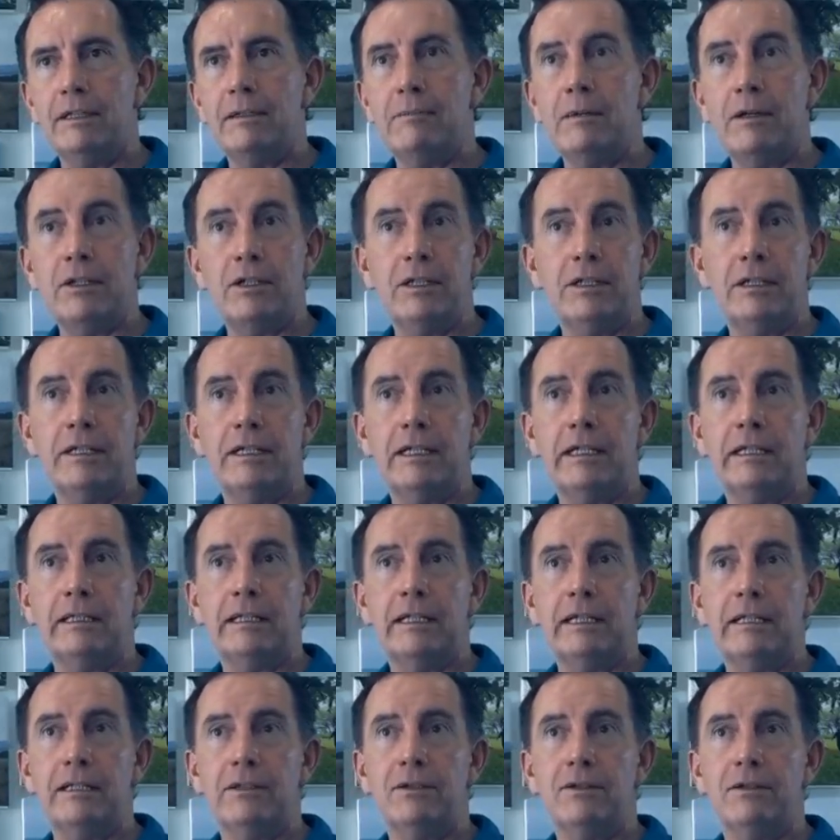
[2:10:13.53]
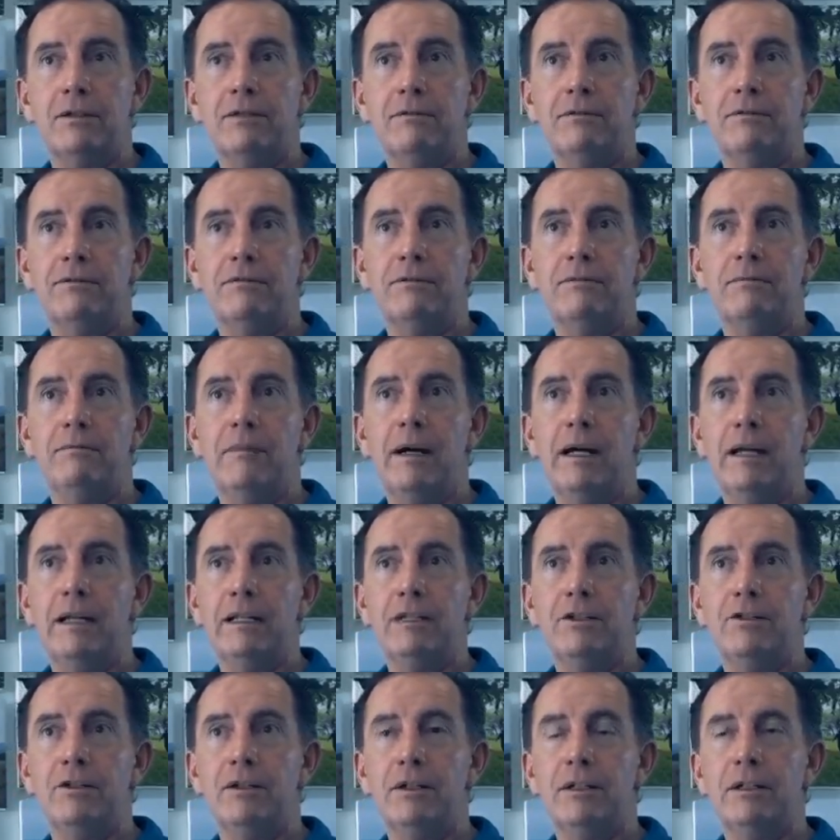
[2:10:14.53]
especially to get that sort of
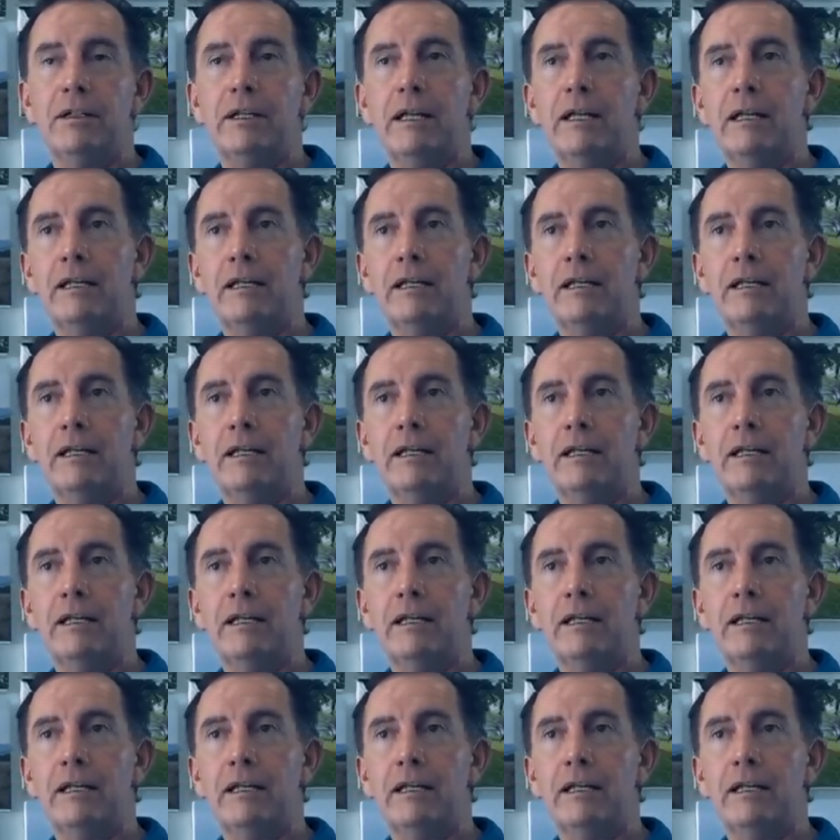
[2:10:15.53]
mileage on it.